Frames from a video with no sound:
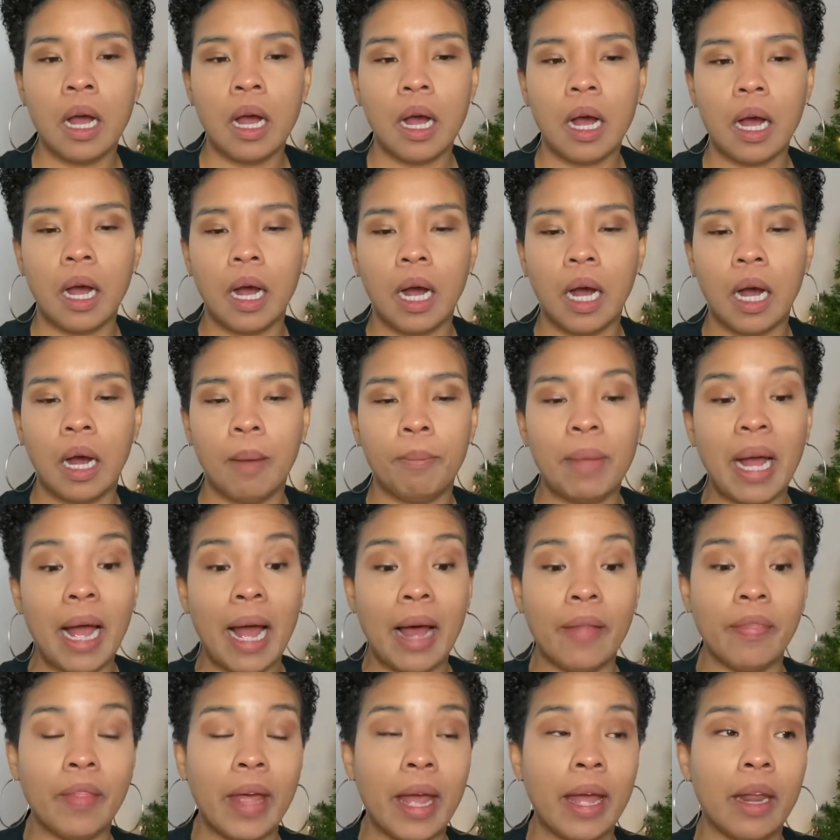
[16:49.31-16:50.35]

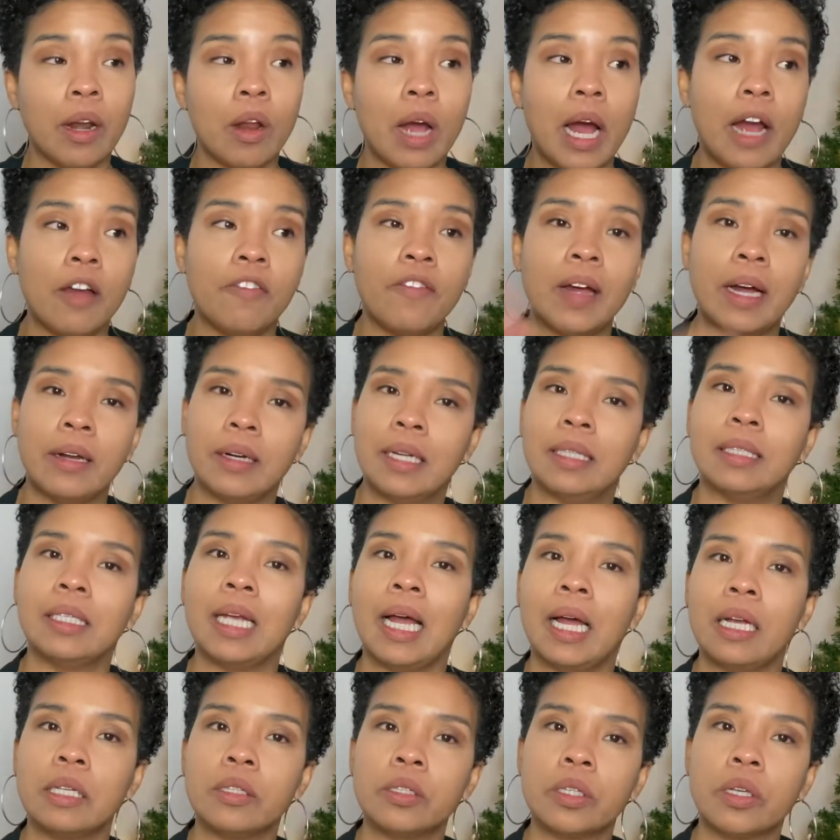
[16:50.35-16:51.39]
And then I found in
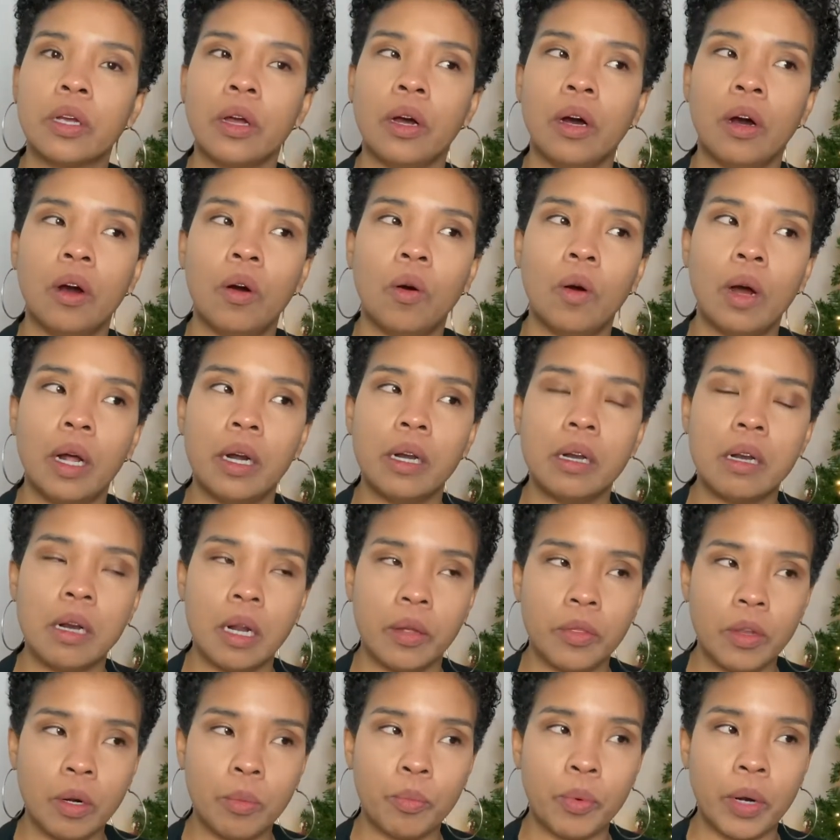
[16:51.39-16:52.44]
Tesco
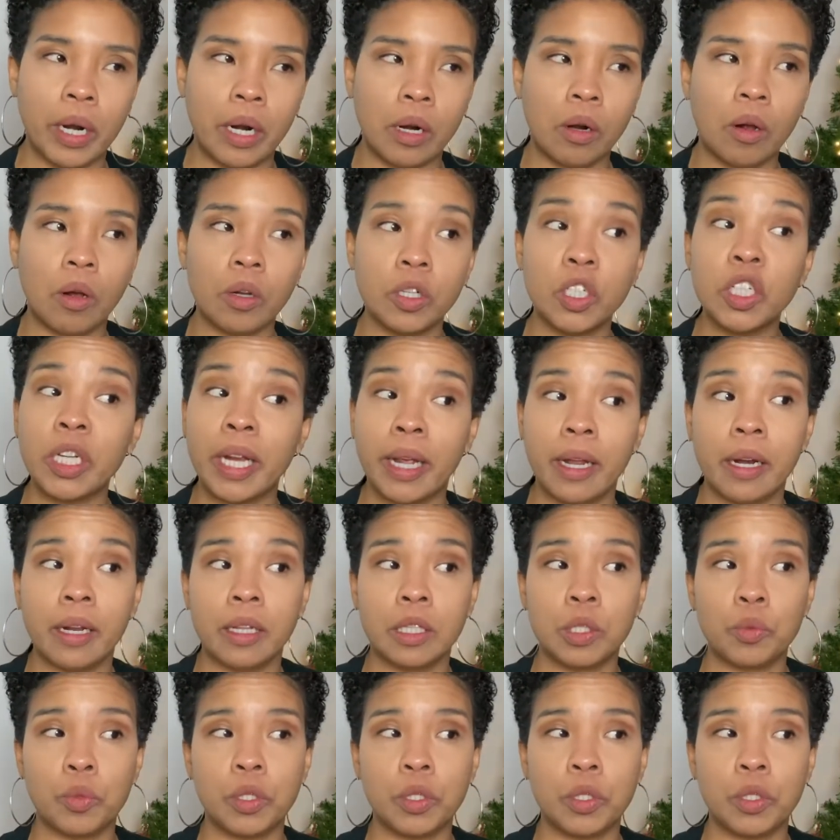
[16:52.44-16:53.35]
another brand called Shannon's,